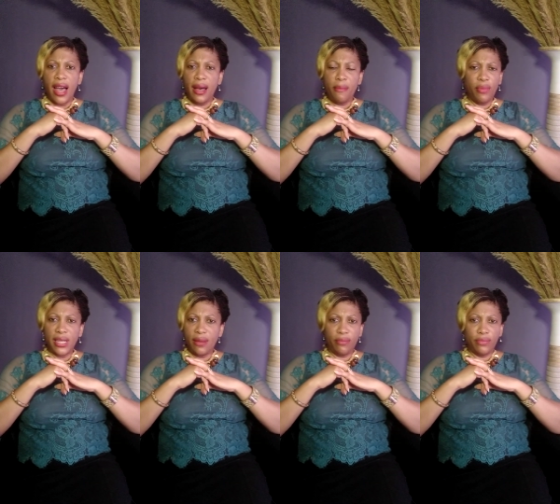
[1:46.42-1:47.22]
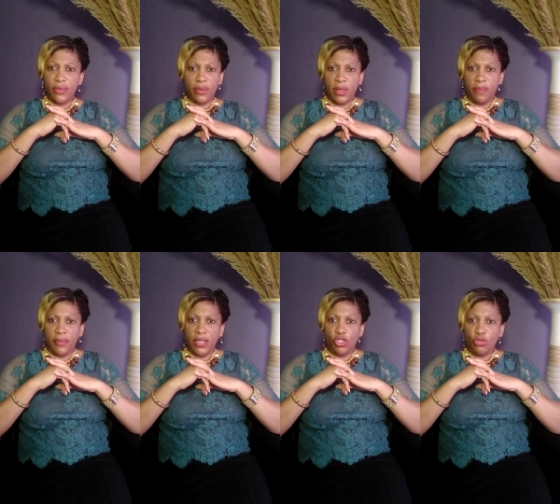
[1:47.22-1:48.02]
But
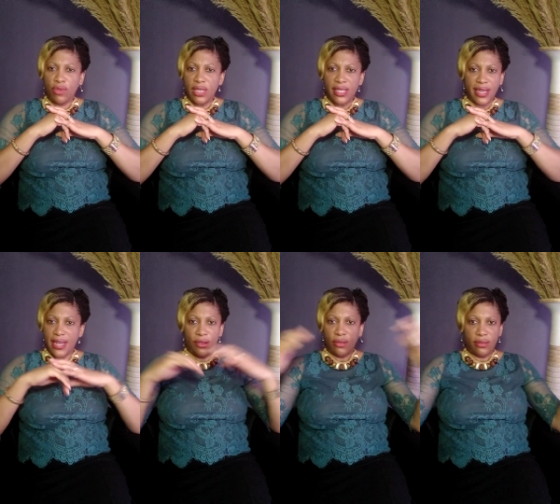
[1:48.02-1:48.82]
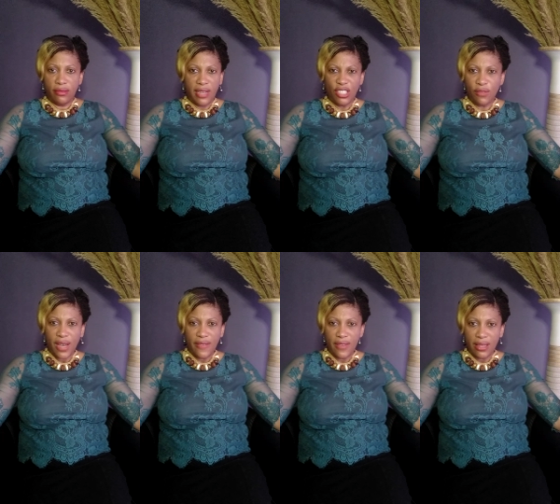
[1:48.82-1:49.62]
the children inside are
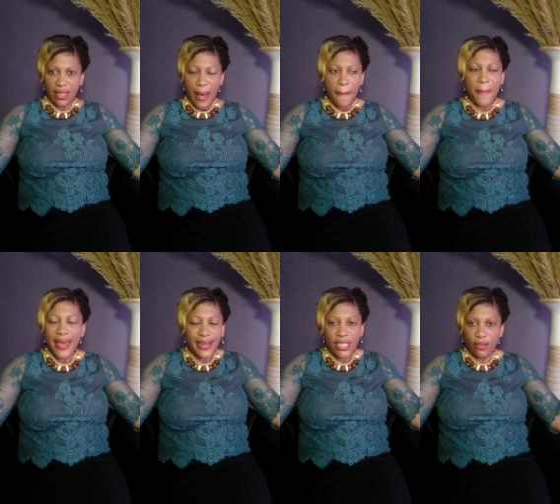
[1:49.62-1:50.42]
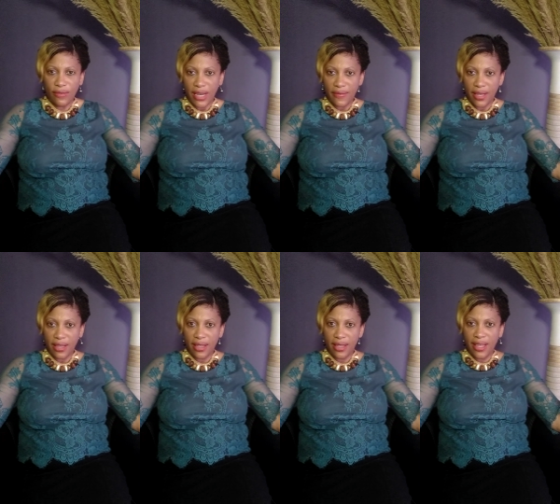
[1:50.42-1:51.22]
surviving, are merely surviving.
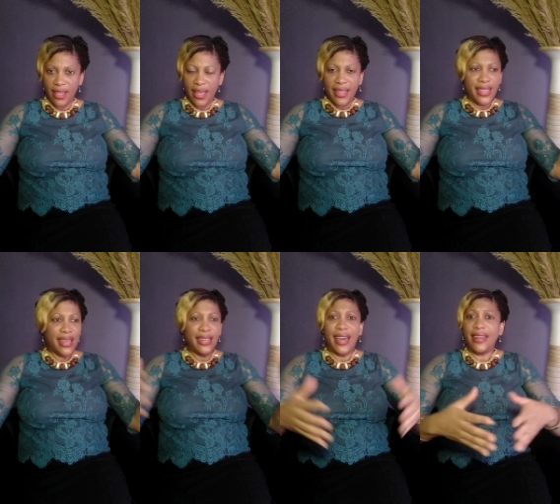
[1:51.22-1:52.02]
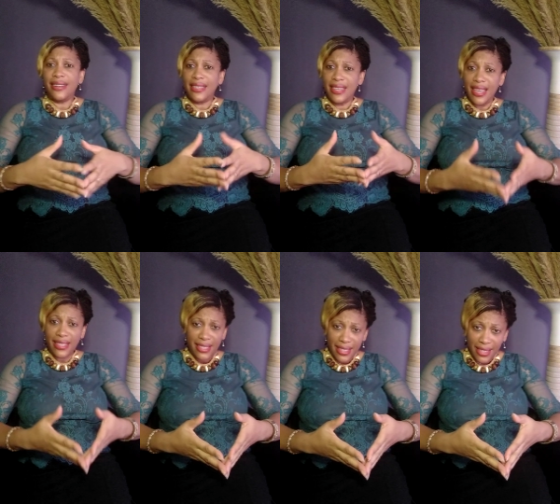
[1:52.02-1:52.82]
They can hardly
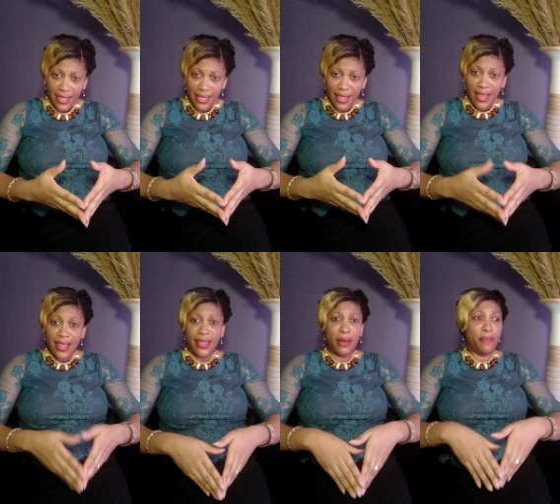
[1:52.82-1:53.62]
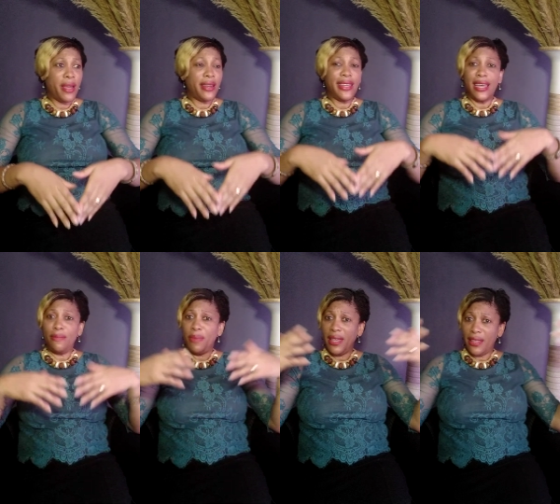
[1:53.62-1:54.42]
eat. They barely
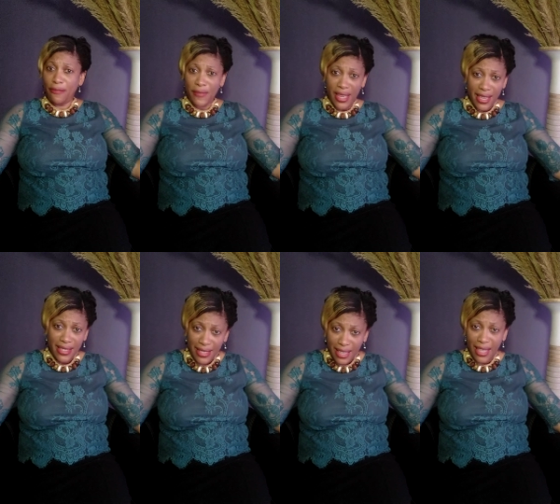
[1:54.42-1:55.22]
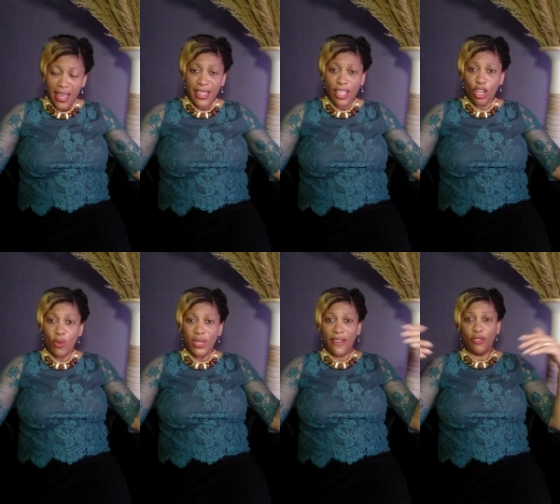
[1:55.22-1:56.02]
can pay their fees. They
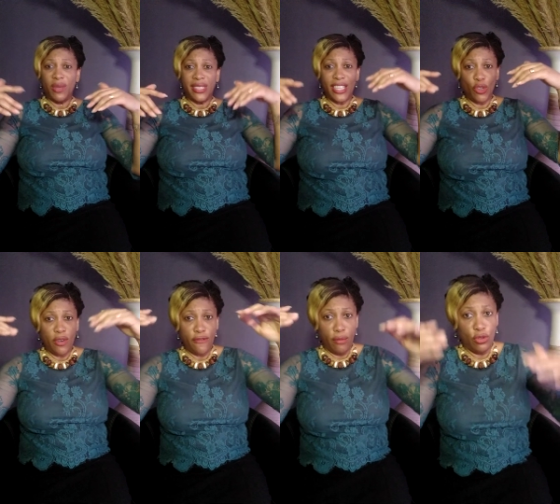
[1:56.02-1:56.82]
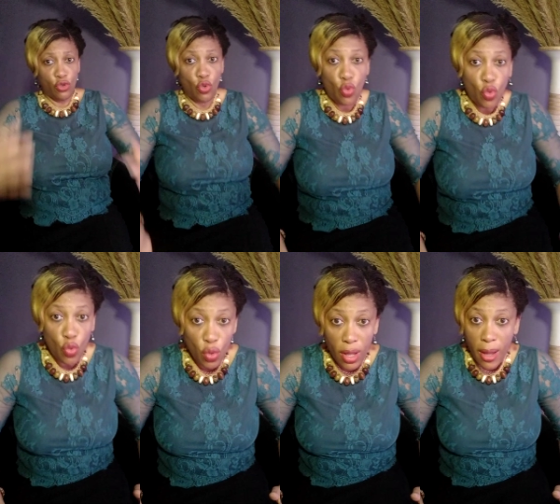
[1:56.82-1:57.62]
always have to be sent away from
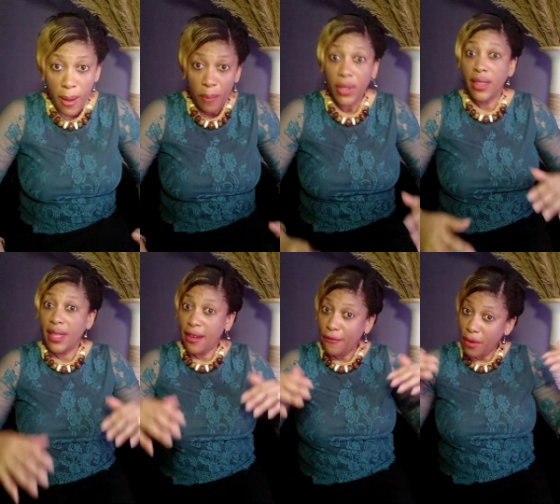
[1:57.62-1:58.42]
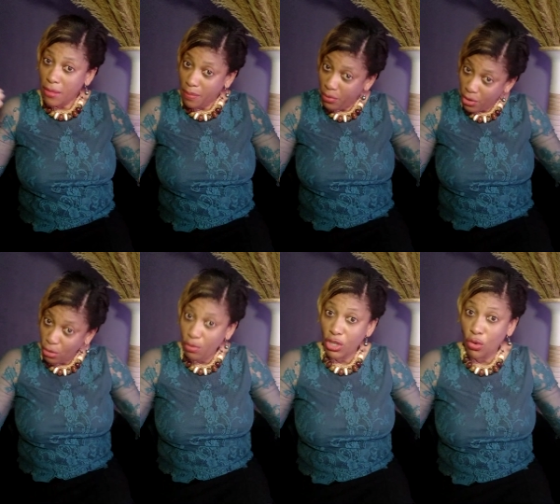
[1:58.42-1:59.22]
school. But they are from
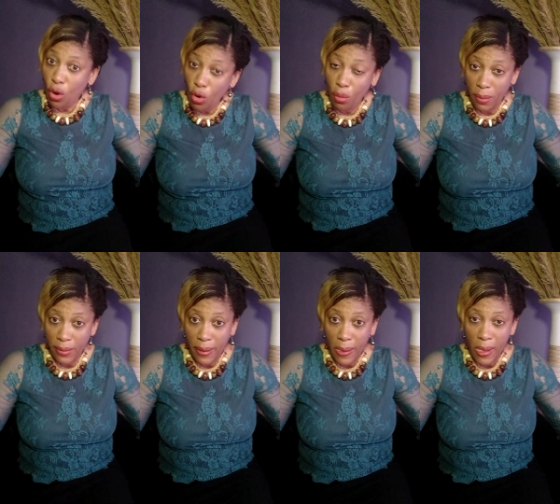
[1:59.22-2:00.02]
a rich home.